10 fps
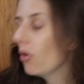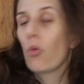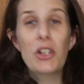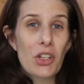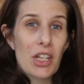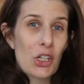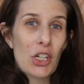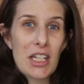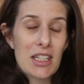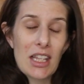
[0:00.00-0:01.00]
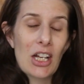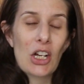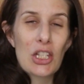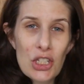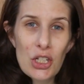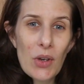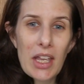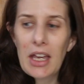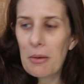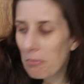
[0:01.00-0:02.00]
which of the ingredients in there is
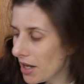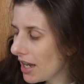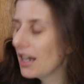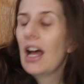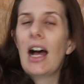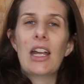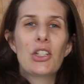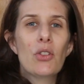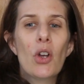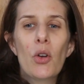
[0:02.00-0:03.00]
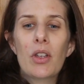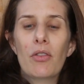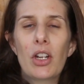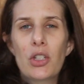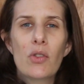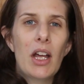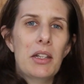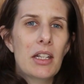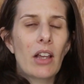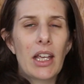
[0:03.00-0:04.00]
doing it, but I do know that if I do
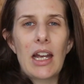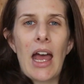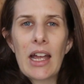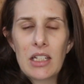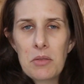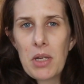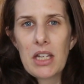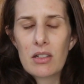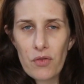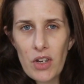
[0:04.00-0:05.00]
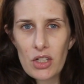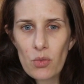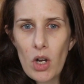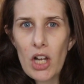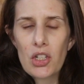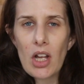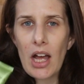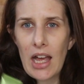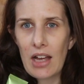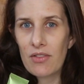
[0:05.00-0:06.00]
not need an acne-based face wash,
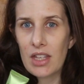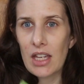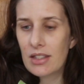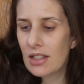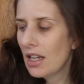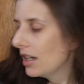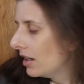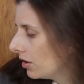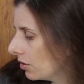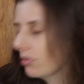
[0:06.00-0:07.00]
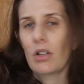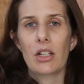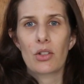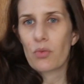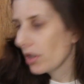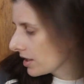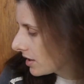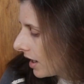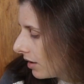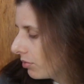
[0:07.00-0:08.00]
I have this. Oh, I just
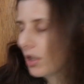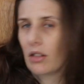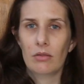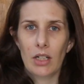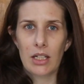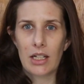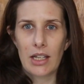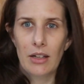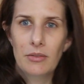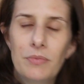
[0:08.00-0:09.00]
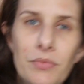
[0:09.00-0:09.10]
realized I have one I need to get.